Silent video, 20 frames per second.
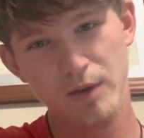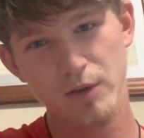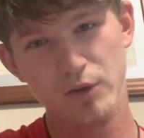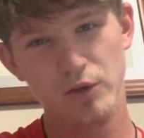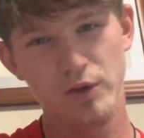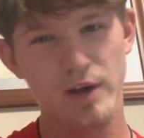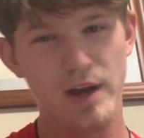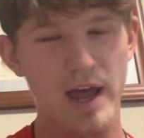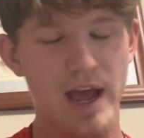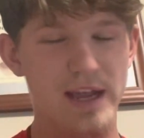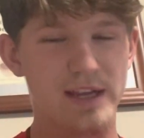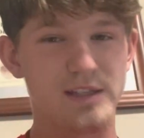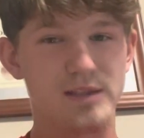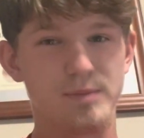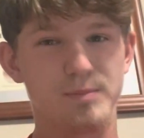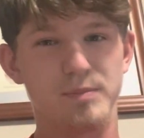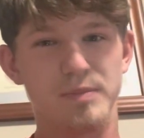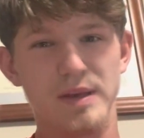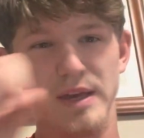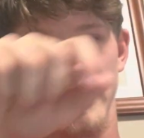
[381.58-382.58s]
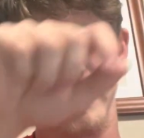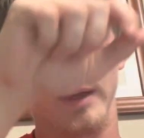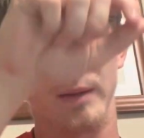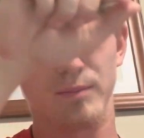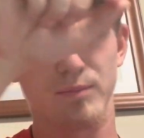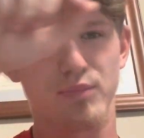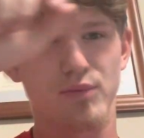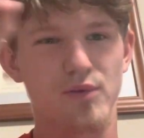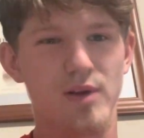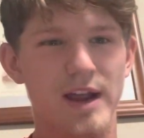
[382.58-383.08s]
Nice,
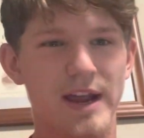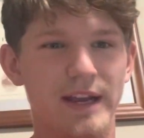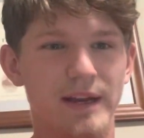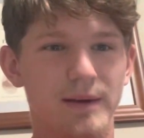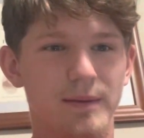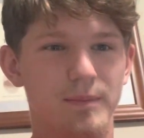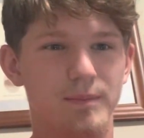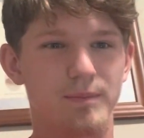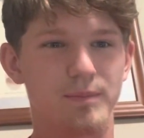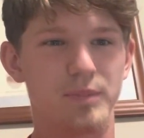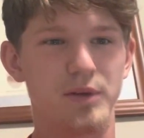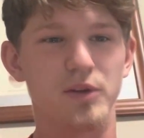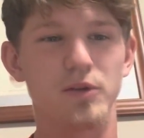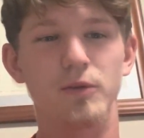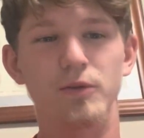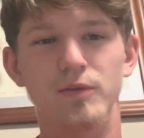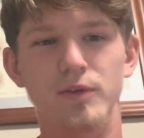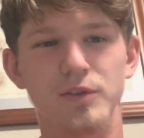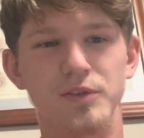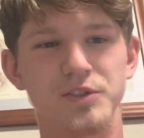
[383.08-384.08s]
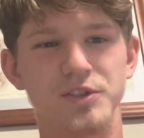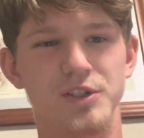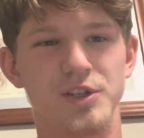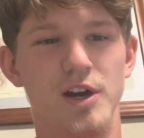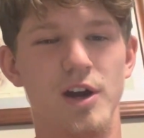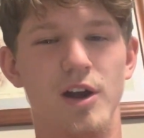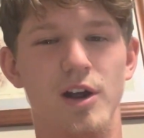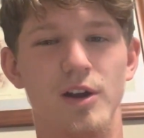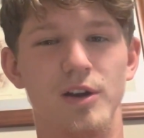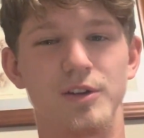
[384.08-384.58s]
big, bright, beautiful
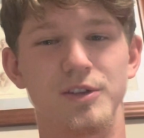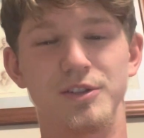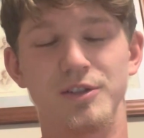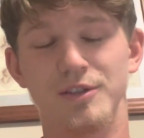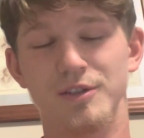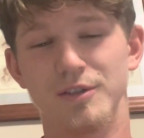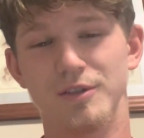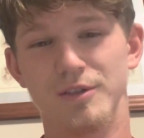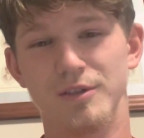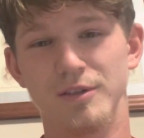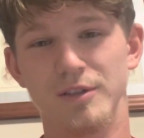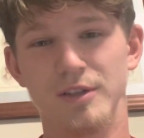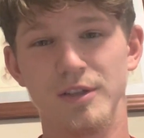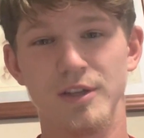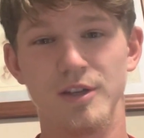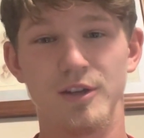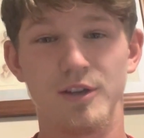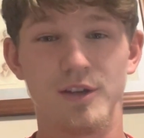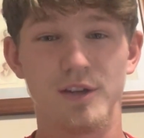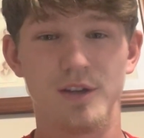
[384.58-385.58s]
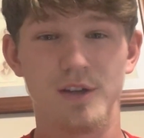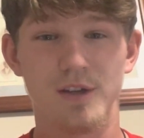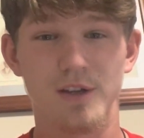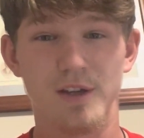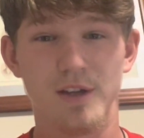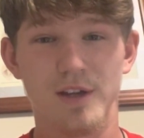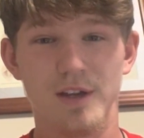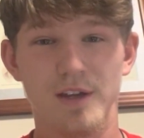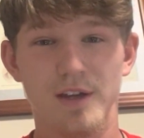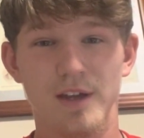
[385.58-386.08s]
stars.
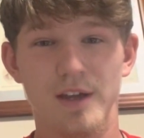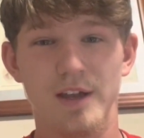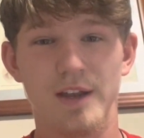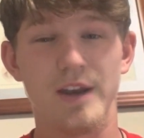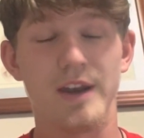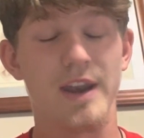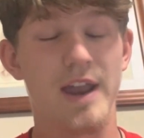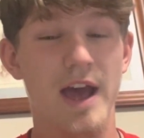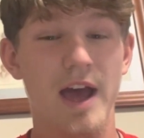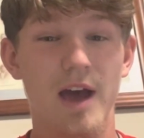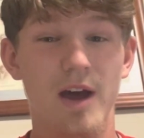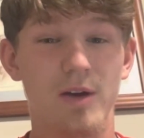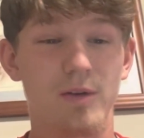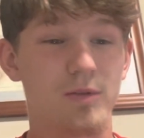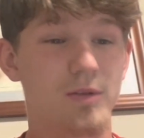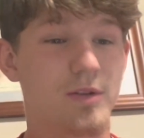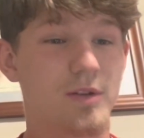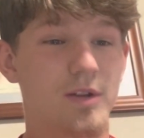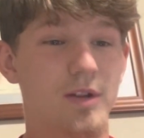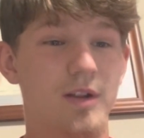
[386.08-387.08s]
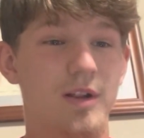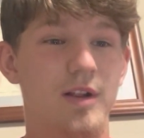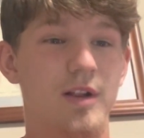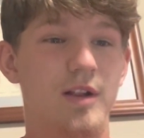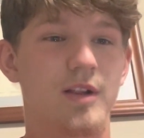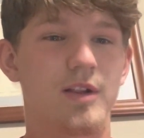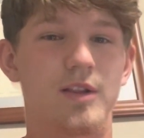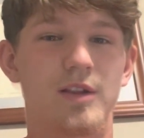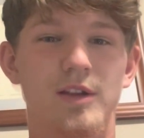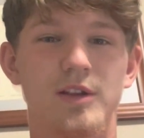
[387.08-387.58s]
And now
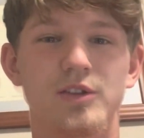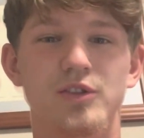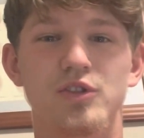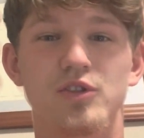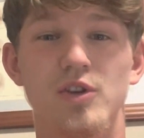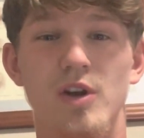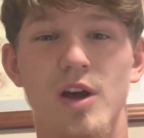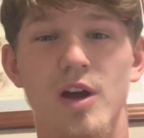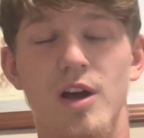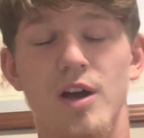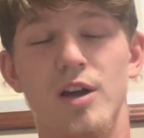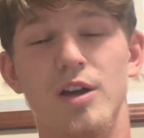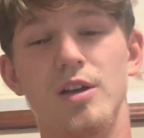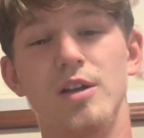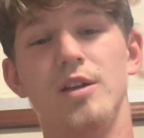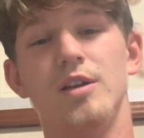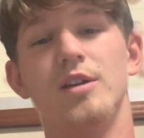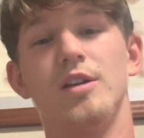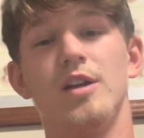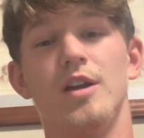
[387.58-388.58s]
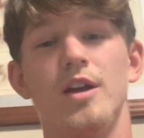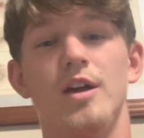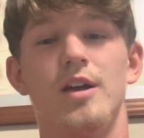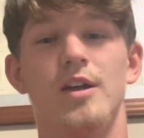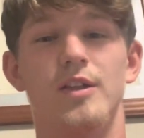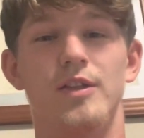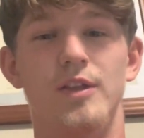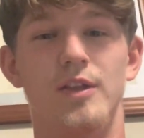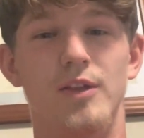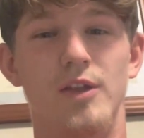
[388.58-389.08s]
let's draw
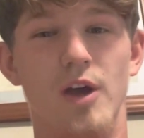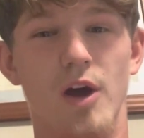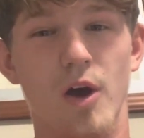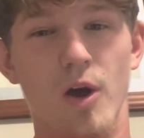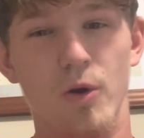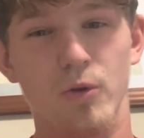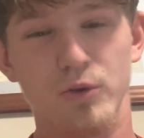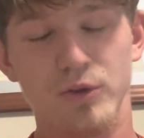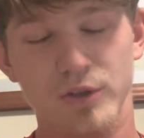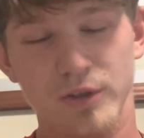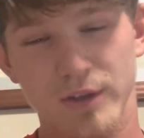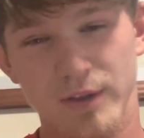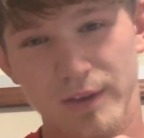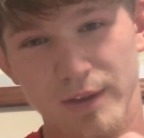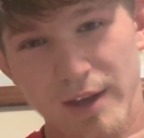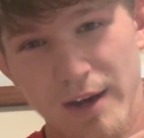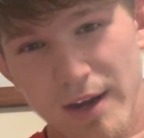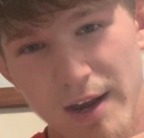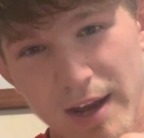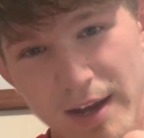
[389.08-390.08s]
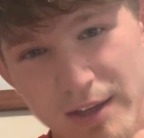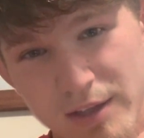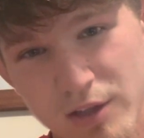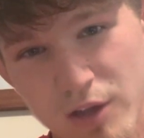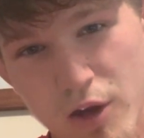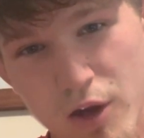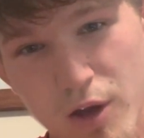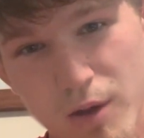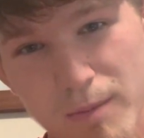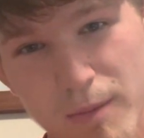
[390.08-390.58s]
the ocean, the nice,
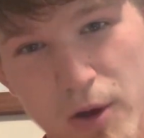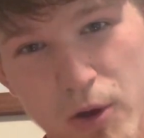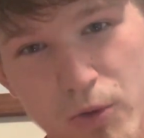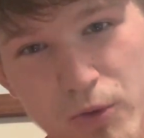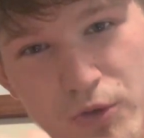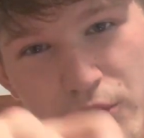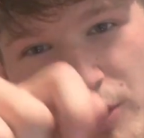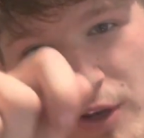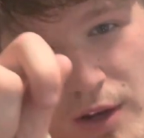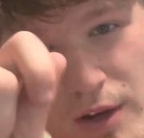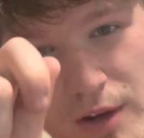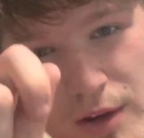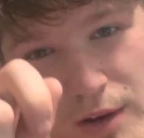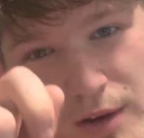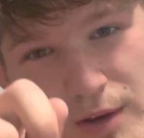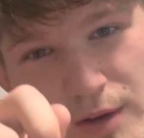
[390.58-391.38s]
calm ocean.